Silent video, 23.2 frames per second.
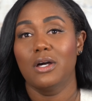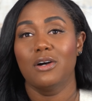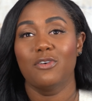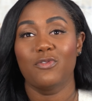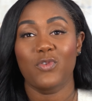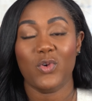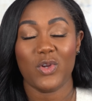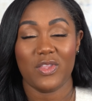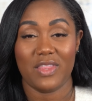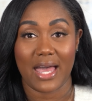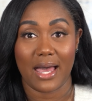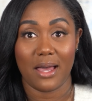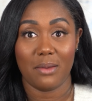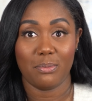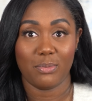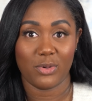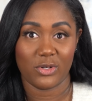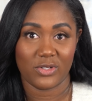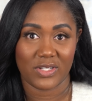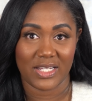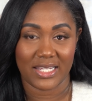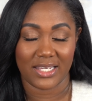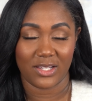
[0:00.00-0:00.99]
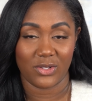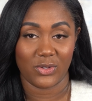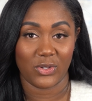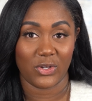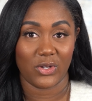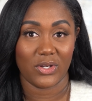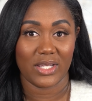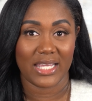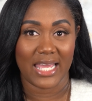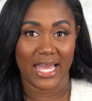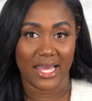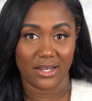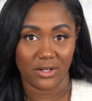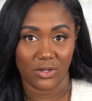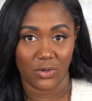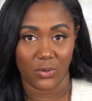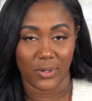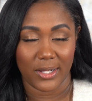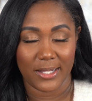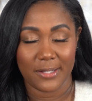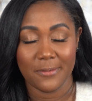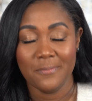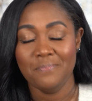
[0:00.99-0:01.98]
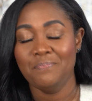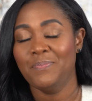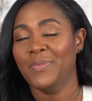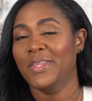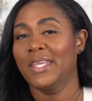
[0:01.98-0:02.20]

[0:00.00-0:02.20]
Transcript: for that particular category.